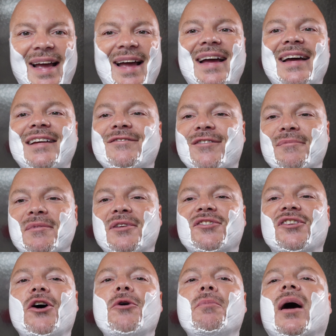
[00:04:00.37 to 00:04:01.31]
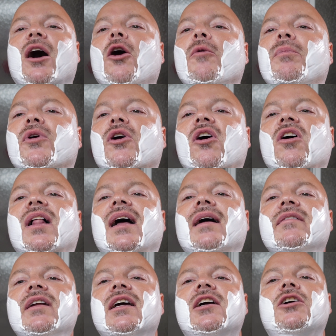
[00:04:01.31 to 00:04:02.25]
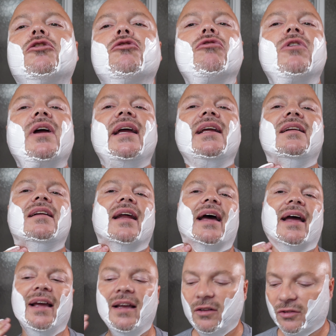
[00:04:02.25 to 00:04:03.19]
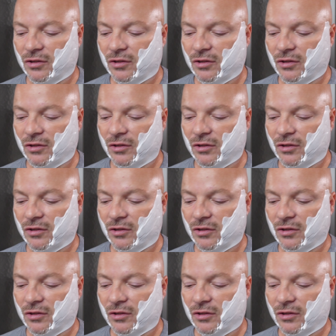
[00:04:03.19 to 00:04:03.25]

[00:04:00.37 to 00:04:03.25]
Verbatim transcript: had from the soap. I hope you're all having a great day